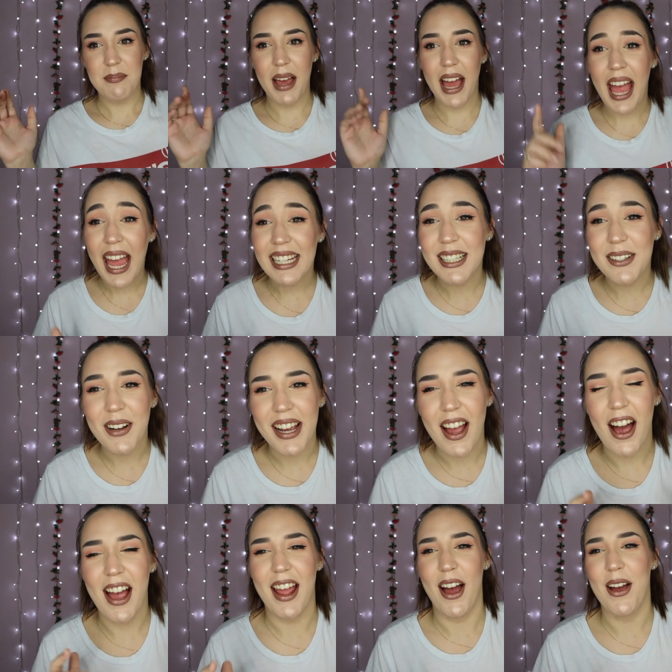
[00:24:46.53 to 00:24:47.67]
But anyway,
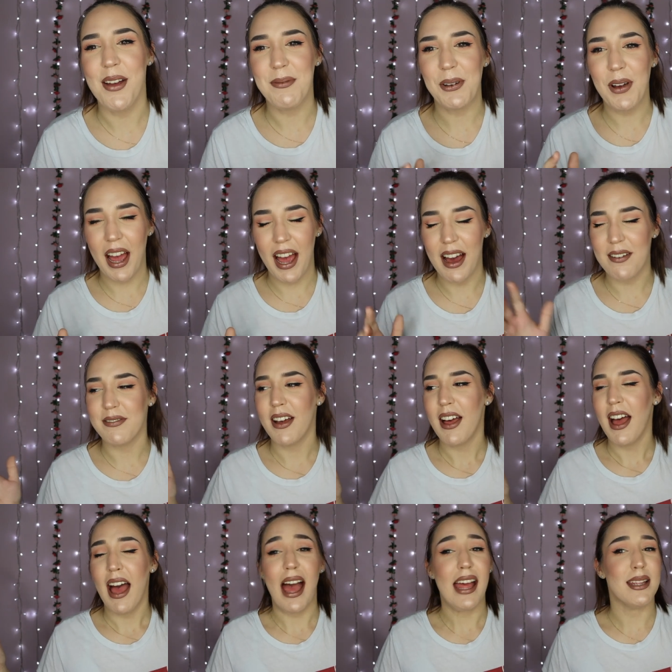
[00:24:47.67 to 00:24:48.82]
I hope you have
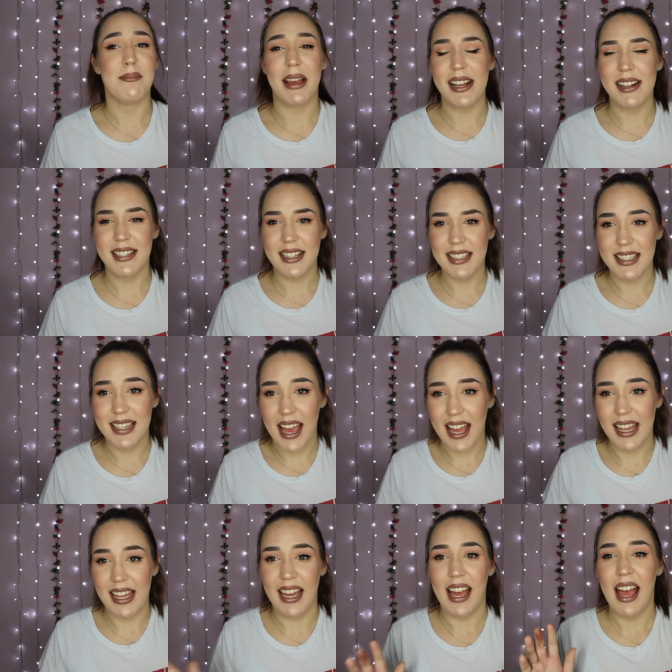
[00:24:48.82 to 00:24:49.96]
an amazing
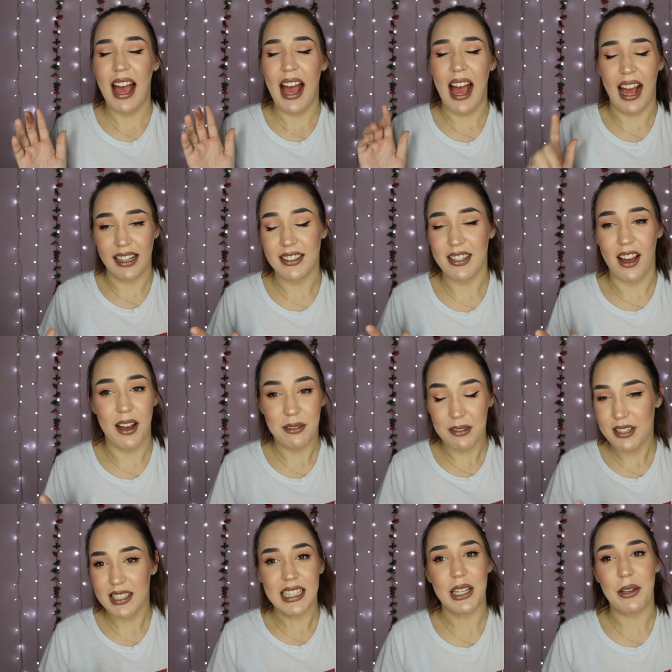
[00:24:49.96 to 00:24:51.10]
day and I will
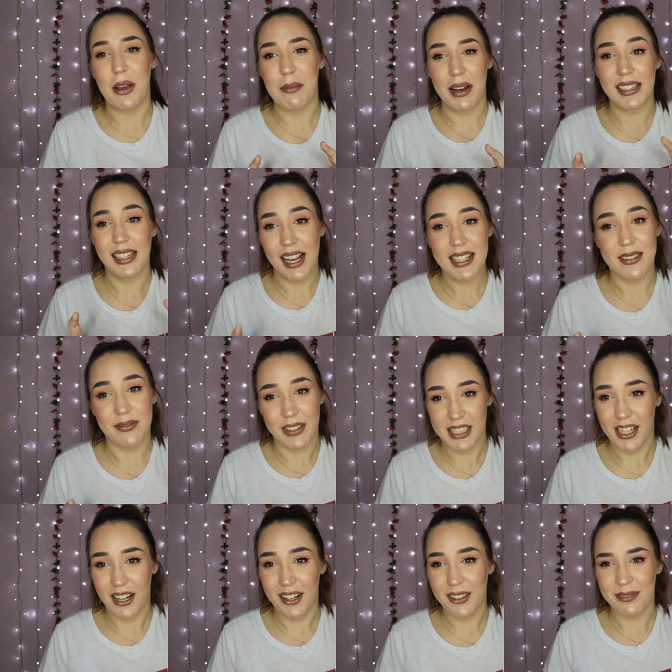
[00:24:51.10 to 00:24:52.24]
see you in my next
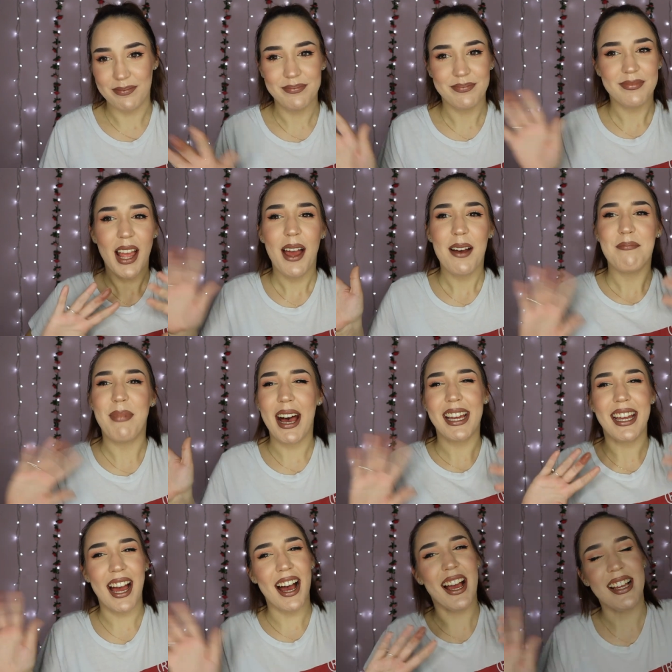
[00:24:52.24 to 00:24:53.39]
video. Bye
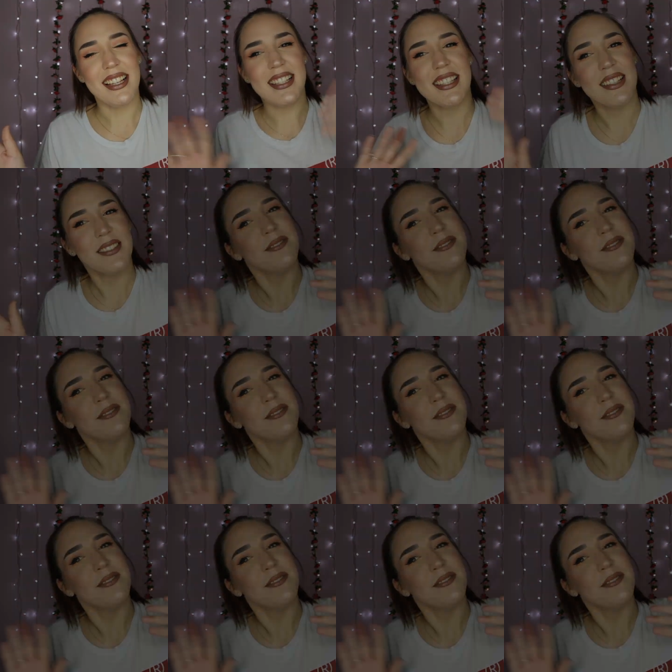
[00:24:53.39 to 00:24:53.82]
guys!